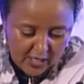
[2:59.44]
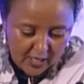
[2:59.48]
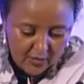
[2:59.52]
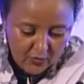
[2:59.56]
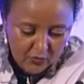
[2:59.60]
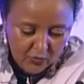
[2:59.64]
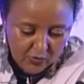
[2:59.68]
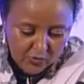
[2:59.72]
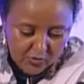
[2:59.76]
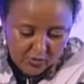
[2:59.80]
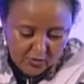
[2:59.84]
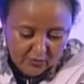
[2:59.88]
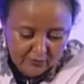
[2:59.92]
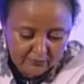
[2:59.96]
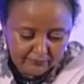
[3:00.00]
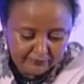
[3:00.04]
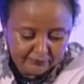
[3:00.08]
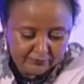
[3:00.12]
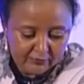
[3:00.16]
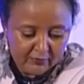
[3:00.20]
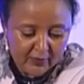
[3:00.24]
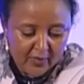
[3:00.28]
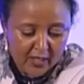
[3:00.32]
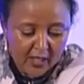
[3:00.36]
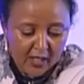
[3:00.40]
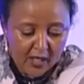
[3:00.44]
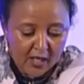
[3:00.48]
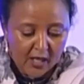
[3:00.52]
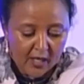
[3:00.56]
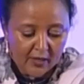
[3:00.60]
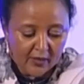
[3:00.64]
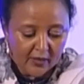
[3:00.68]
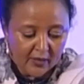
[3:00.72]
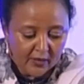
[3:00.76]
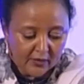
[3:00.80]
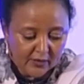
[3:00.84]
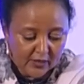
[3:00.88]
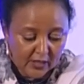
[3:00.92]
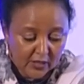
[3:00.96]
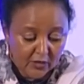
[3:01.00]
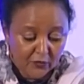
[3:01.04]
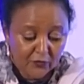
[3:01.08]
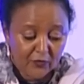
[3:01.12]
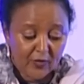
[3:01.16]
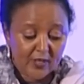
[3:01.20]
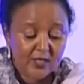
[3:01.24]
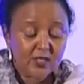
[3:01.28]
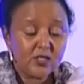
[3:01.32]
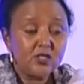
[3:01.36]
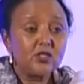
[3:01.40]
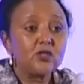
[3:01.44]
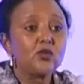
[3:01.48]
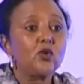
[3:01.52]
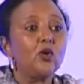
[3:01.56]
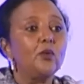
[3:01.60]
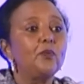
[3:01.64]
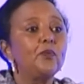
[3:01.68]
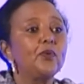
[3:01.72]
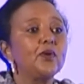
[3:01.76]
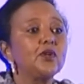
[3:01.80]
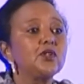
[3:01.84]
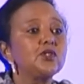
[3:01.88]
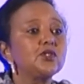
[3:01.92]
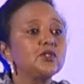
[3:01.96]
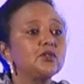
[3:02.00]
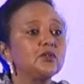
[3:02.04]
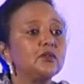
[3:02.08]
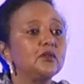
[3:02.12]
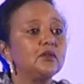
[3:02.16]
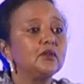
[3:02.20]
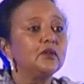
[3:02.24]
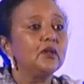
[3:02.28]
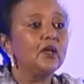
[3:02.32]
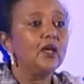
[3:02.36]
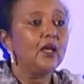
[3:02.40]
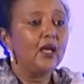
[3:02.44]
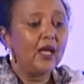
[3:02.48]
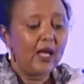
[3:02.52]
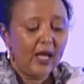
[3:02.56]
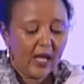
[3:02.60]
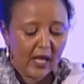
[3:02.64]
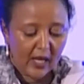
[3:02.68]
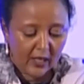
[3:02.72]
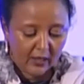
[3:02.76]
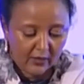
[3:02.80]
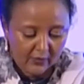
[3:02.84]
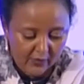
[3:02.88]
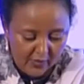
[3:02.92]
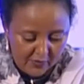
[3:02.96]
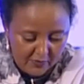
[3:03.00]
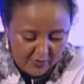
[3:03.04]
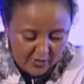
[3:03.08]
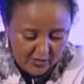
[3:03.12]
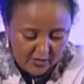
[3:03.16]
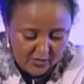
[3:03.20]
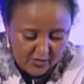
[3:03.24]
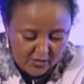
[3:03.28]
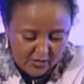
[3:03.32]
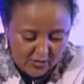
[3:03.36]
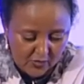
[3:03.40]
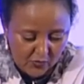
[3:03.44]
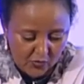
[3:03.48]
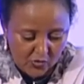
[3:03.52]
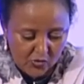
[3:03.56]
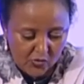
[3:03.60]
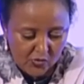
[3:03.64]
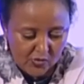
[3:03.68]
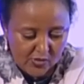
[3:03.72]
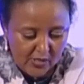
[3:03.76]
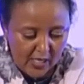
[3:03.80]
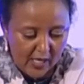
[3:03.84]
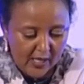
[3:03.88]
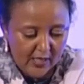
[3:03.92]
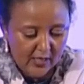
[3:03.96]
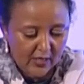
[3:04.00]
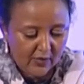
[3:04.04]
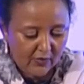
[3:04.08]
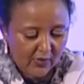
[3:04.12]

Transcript: Elwood. The Defence Cooperation Agreement, which was earlier